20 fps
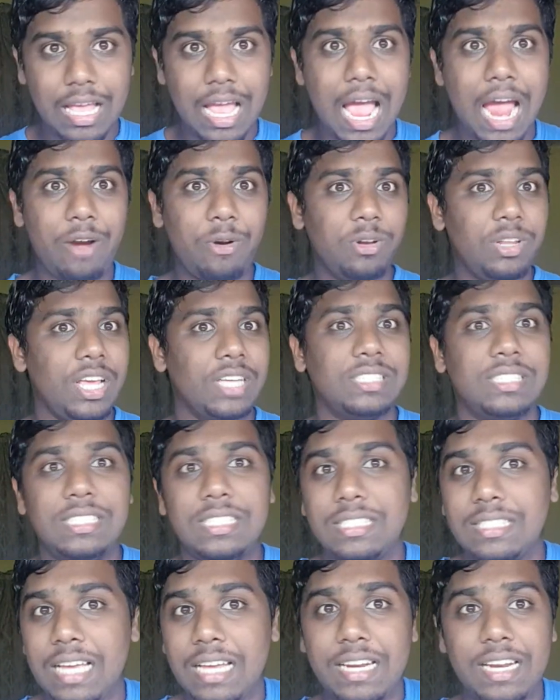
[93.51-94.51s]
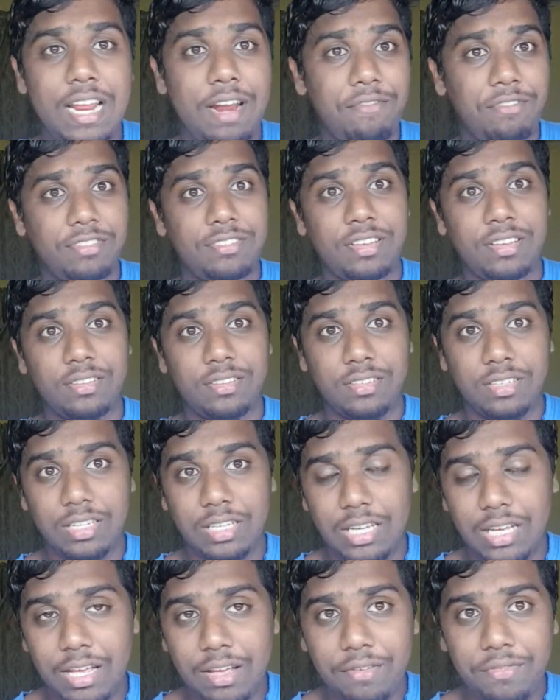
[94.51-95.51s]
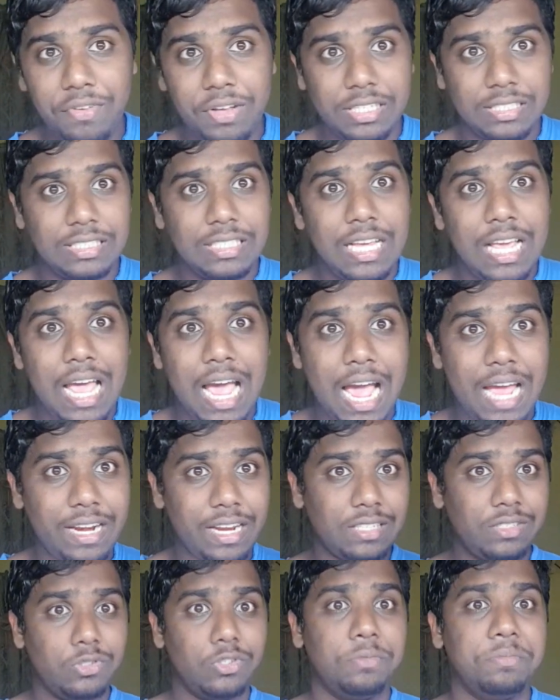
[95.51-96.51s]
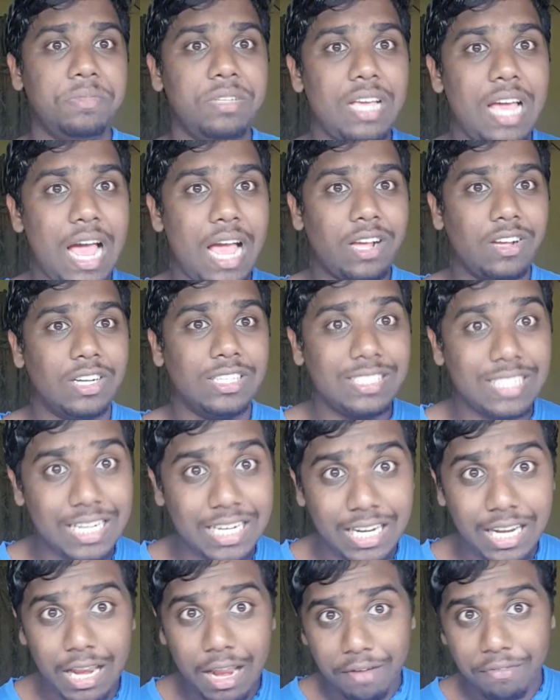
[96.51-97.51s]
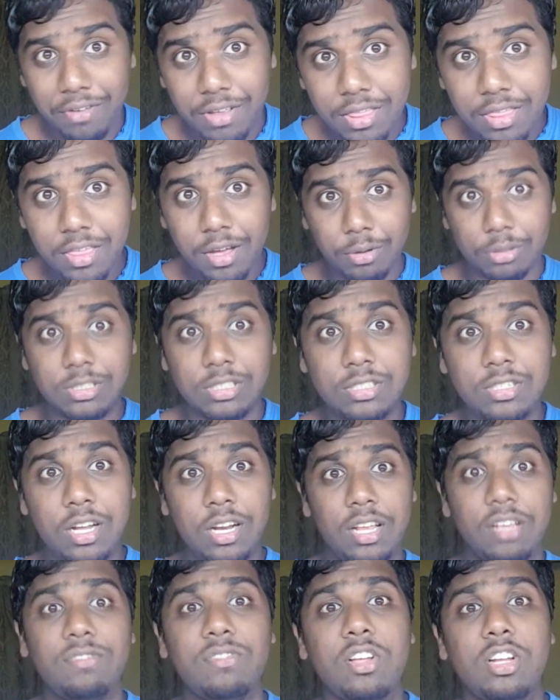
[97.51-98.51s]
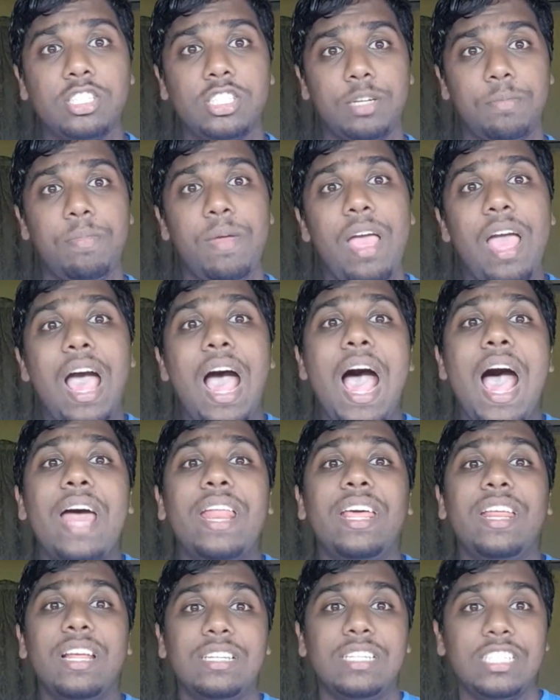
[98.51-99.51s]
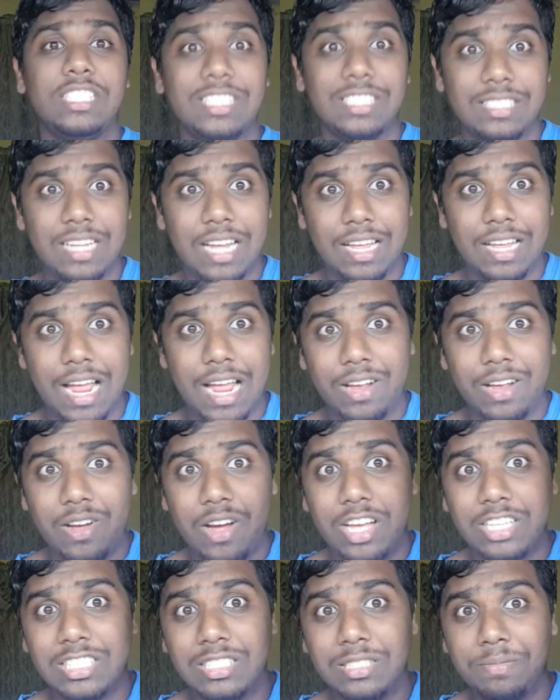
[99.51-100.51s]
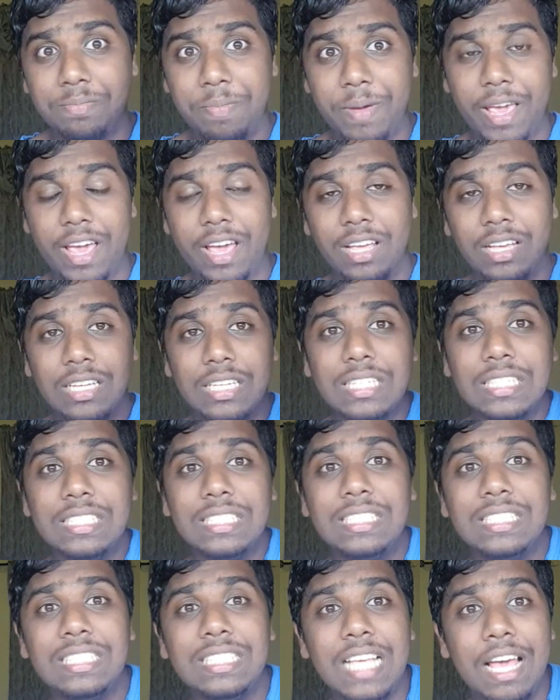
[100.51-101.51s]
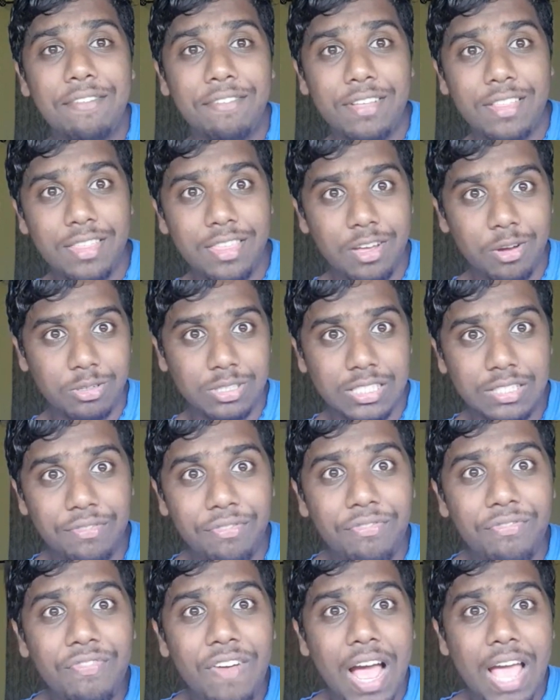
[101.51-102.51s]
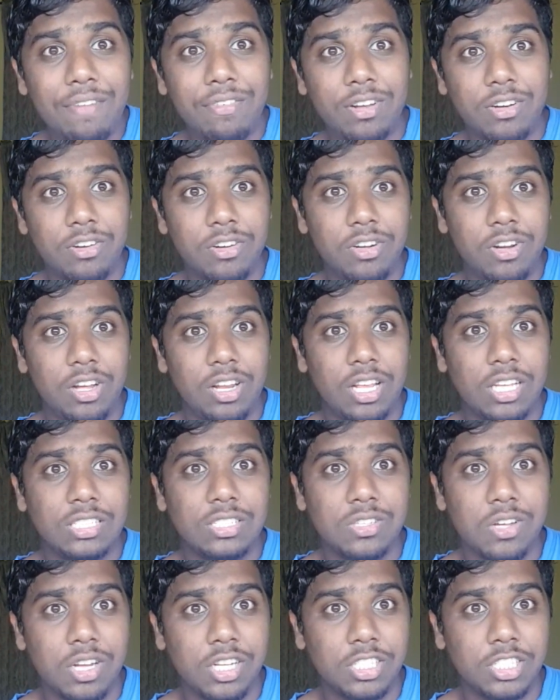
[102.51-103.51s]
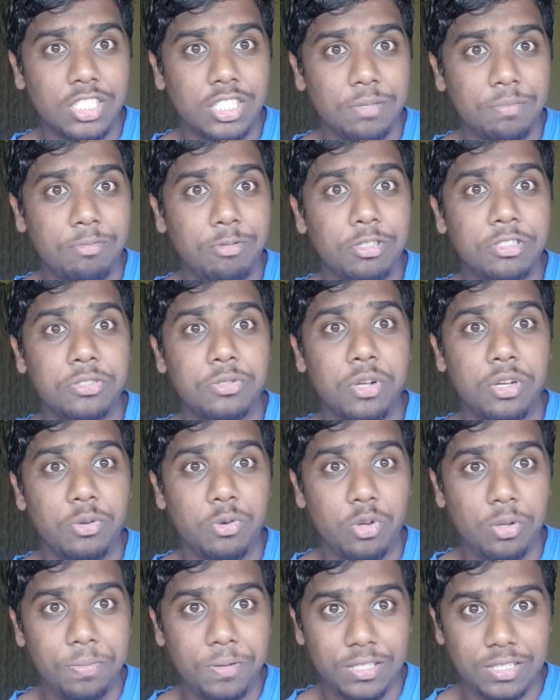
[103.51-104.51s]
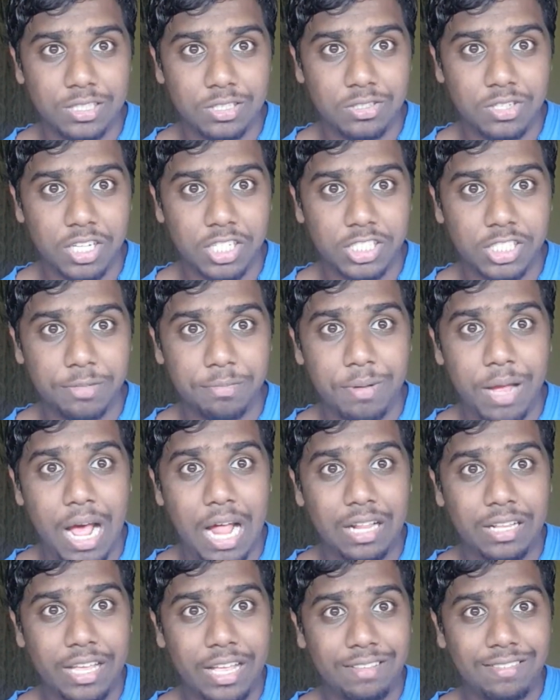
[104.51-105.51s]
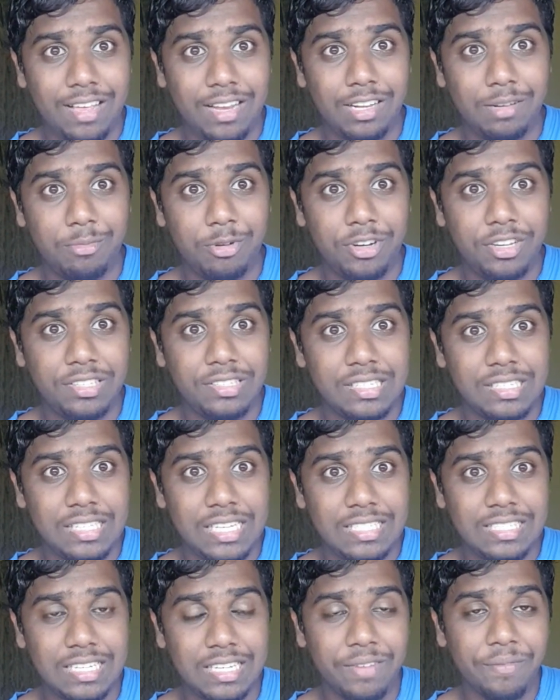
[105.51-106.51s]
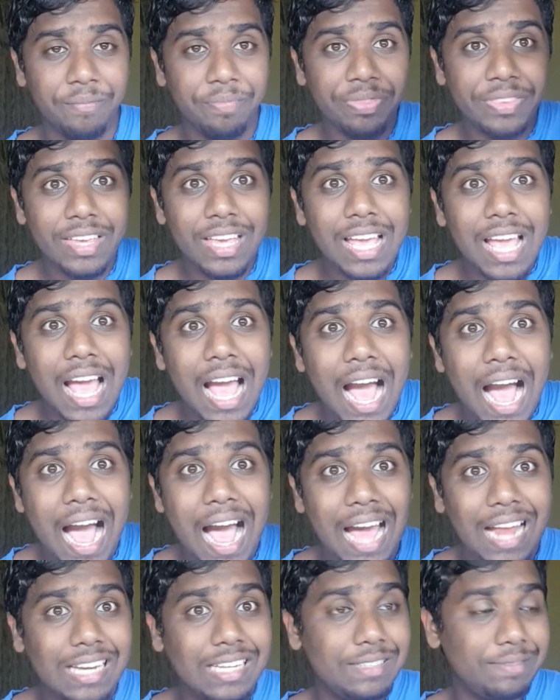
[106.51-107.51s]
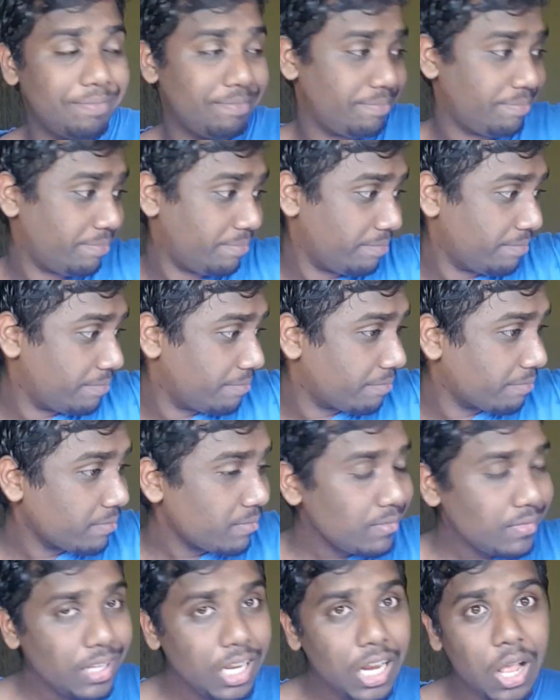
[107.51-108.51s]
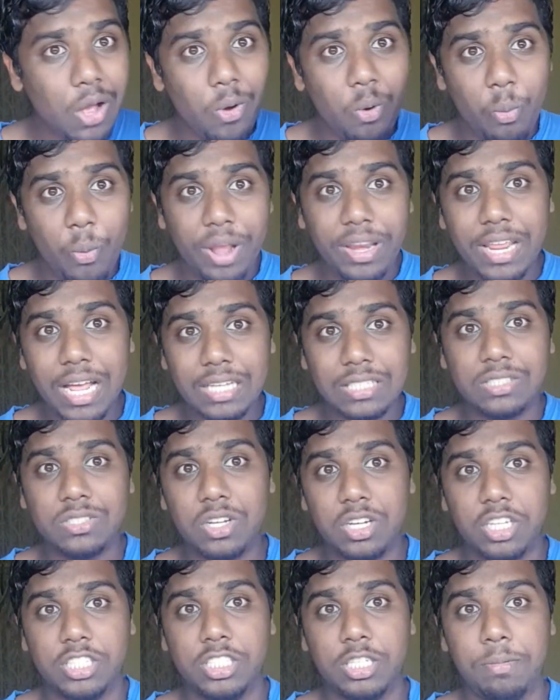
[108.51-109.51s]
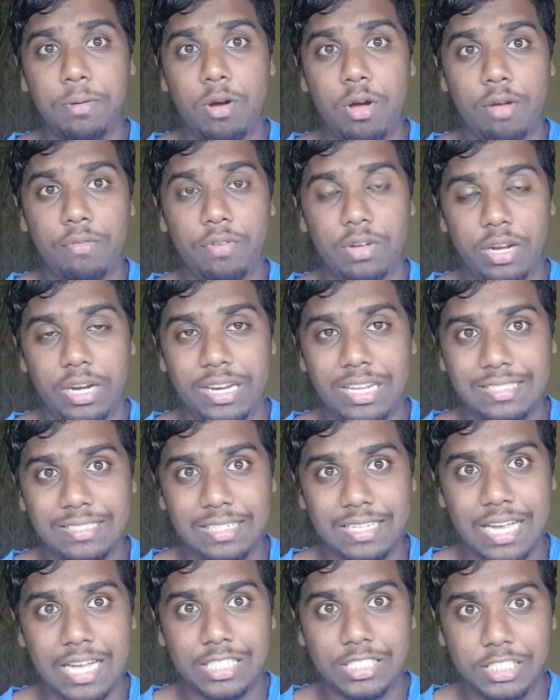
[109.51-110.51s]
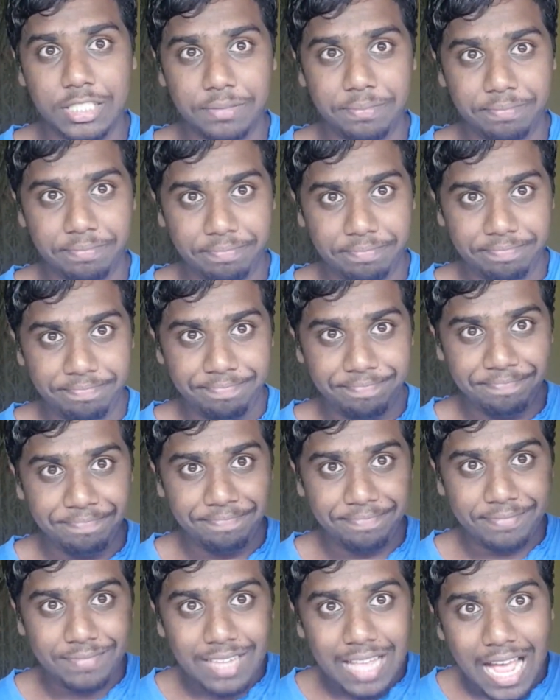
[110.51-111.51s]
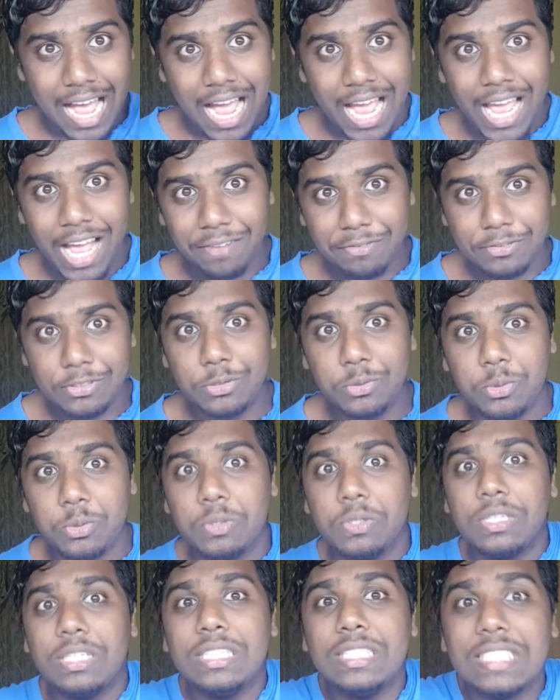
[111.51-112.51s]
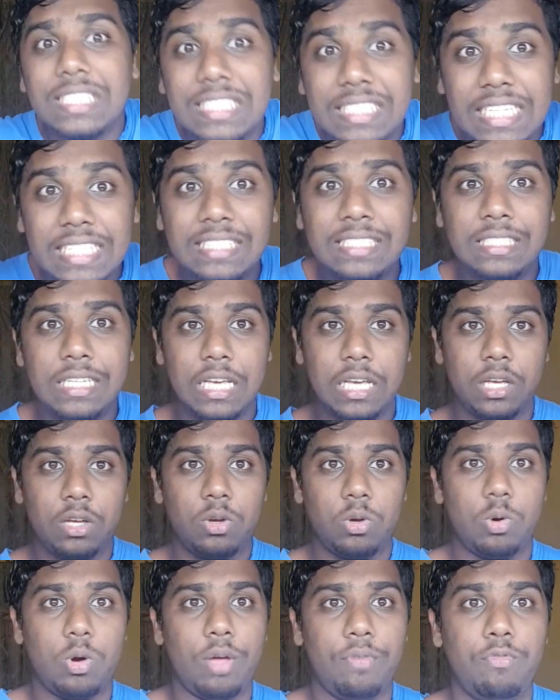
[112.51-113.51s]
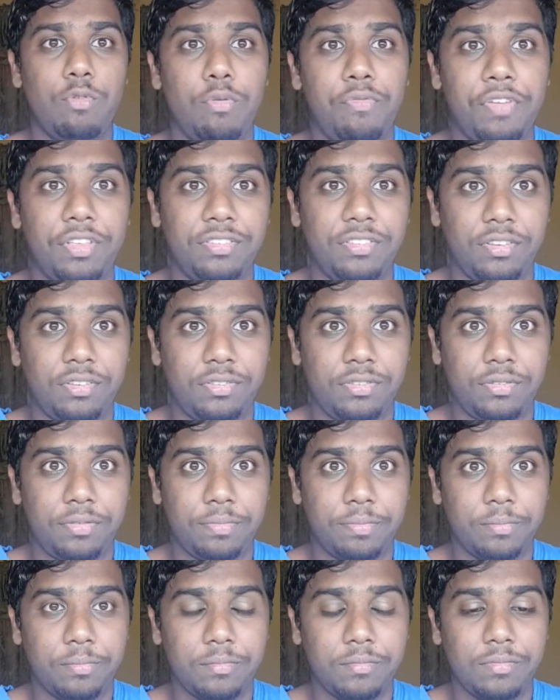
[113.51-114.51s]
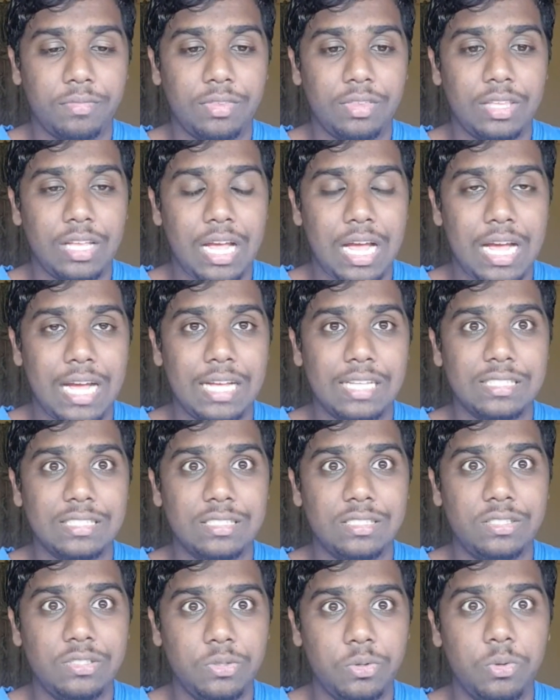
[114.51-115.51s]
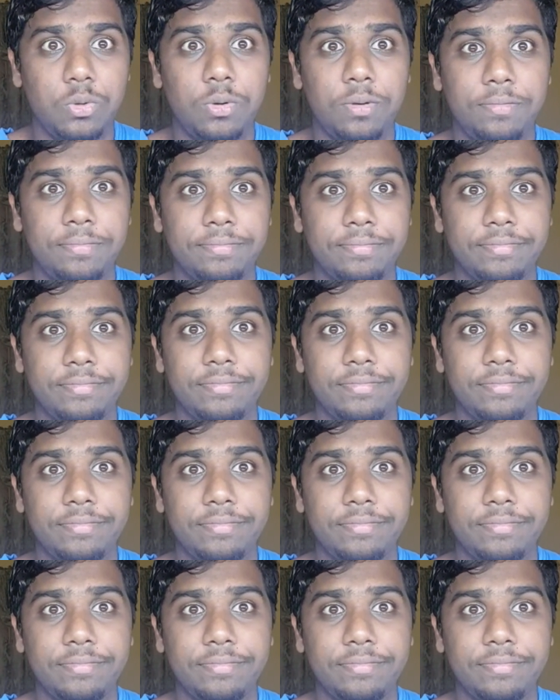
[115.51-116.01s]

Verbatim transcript: I wrote the SCTs. I did everything for it, and they told me I got an eleven thousand dollar scholarship, and in addition to that, I got a spare seven thousand five hundred dollar scholarship, which is called the whole person scholarship. I'll get into a little more detail later, and with that scholarship, however, there's a catch. I have to go this year or I forfeit it and so